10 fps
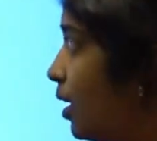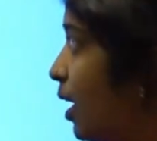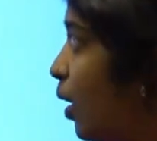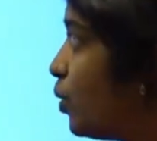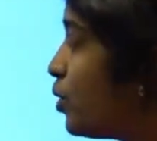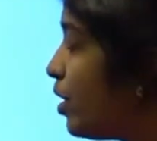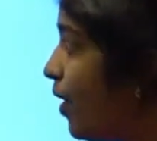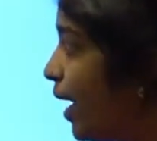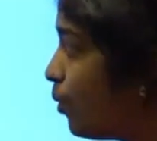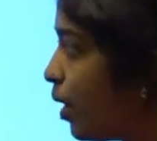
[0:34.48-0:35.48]
Now, to
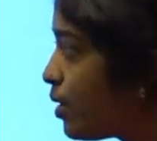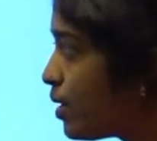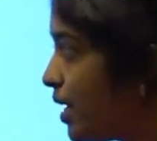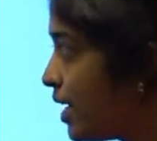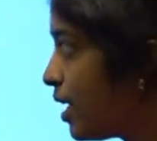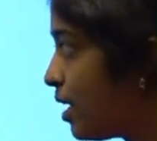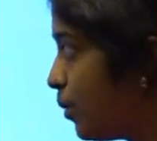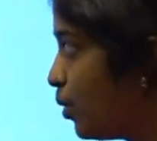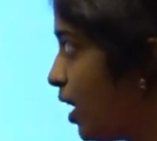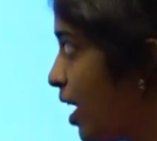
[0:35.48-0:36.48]
define what is a data
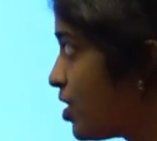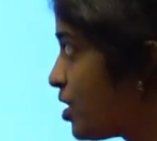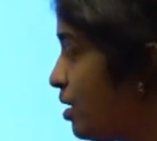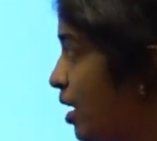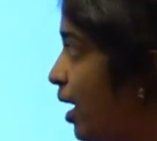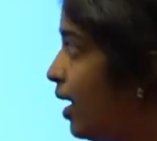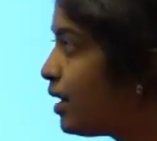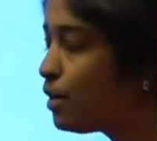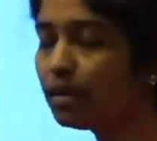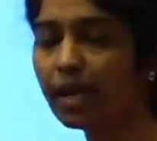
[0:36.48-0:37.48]
communication,
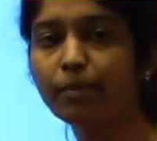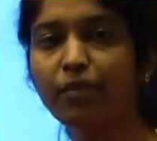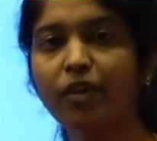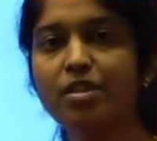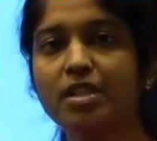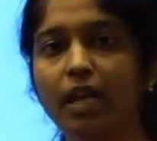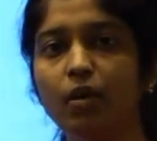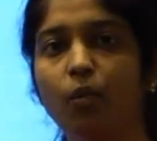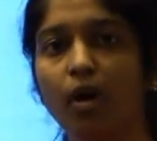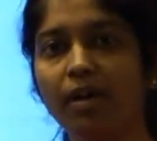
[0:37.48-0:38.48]
let me first tell
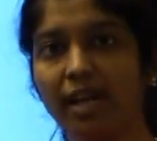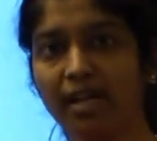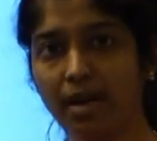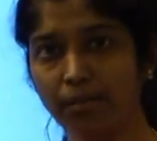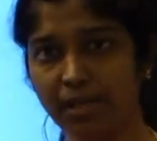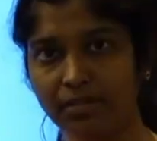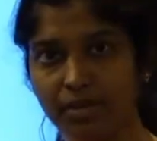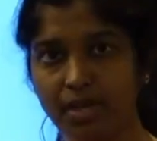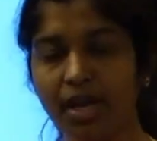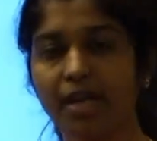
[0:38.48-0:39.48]
you what data
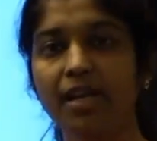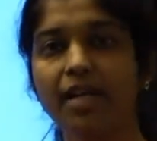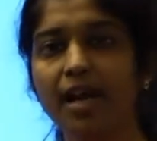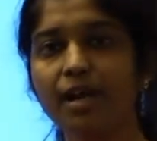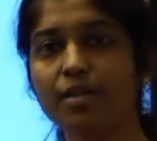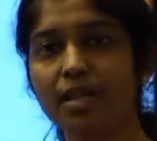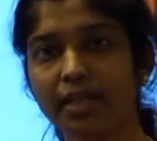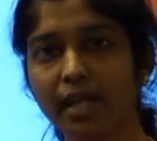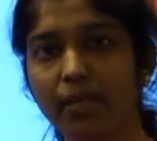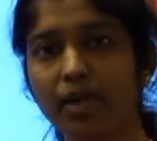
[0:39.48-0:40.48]
means. Data is
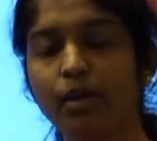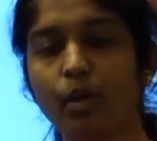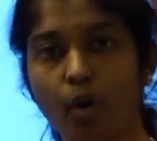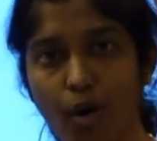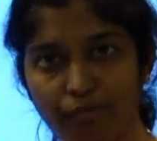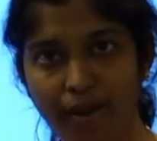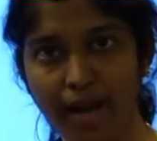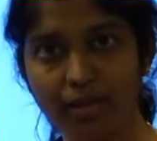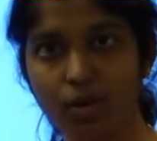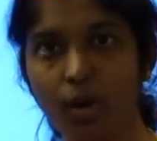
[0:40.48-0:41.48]
nothing but the raw
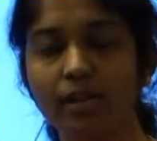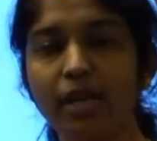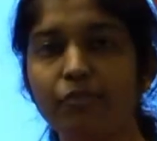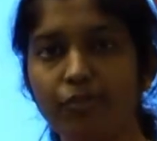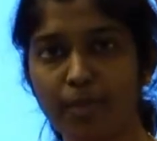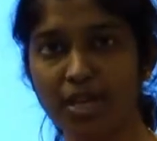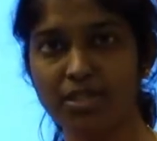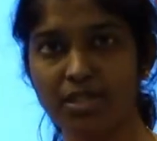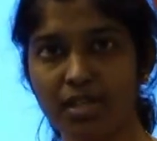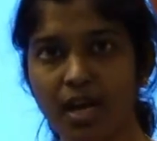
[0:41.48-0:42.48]
fact or the
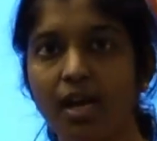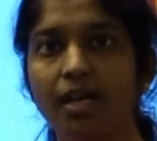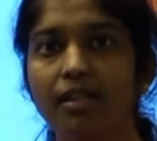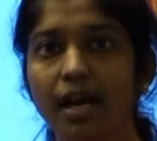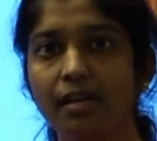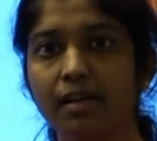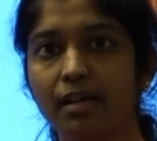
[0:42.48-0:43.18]
information that